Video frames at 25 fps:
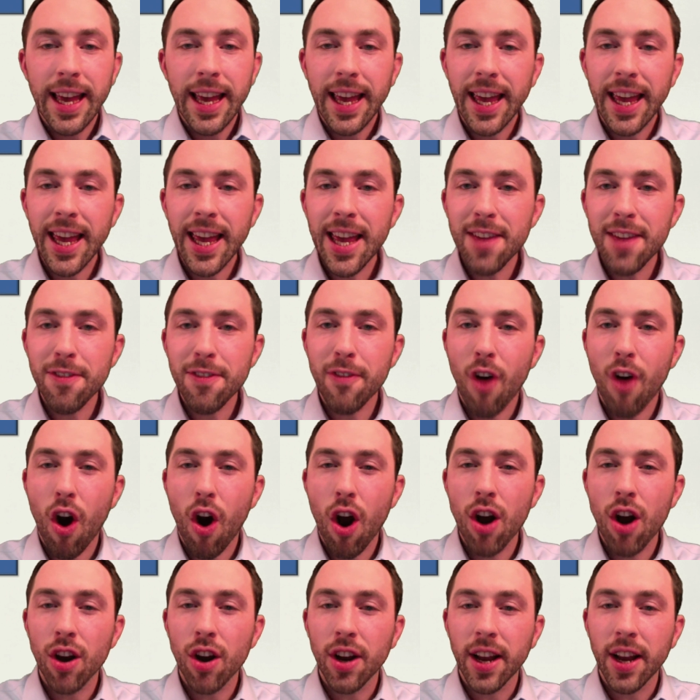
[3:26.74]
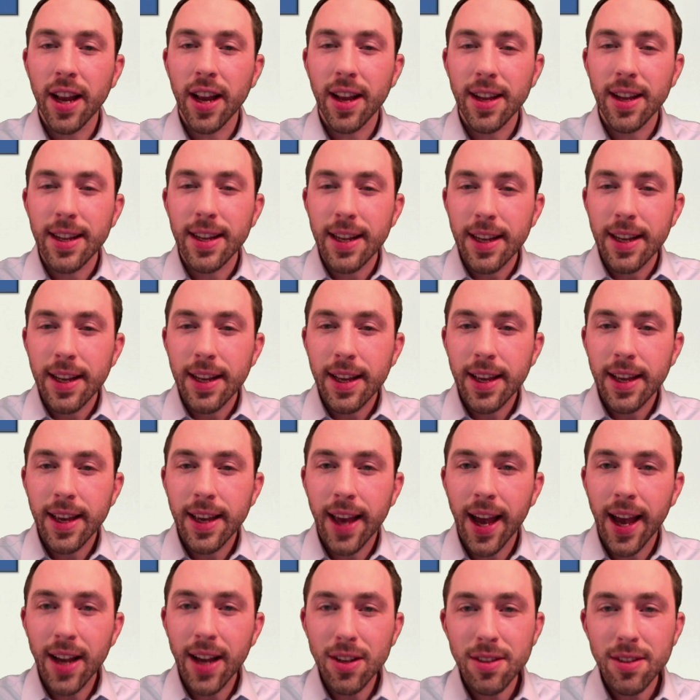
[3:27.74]
If our
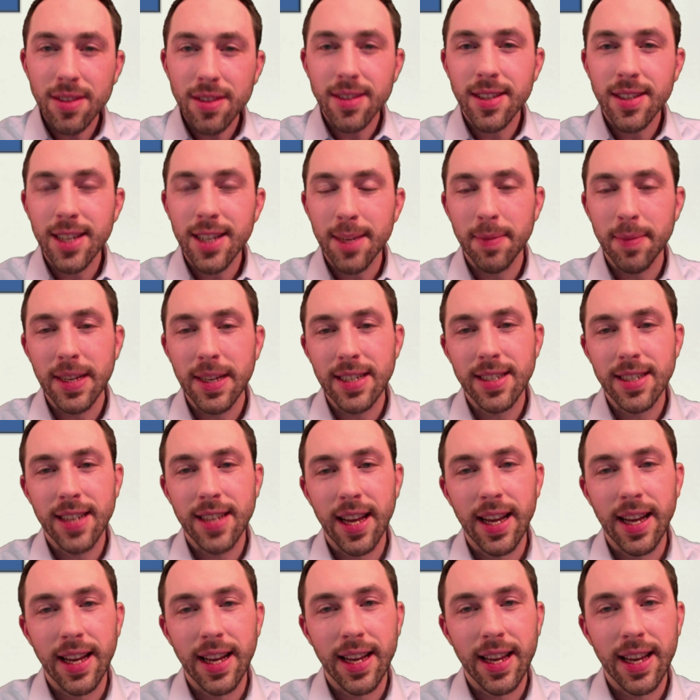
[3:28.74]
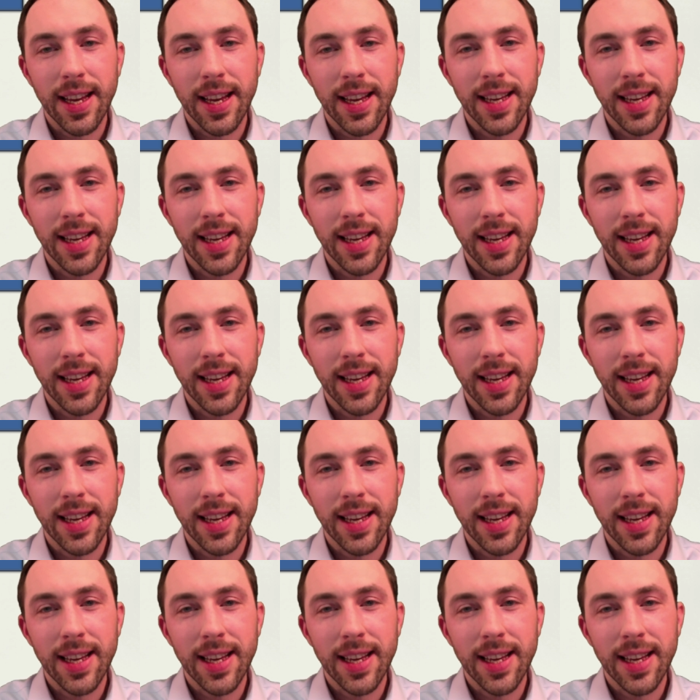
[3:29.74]
calcium intake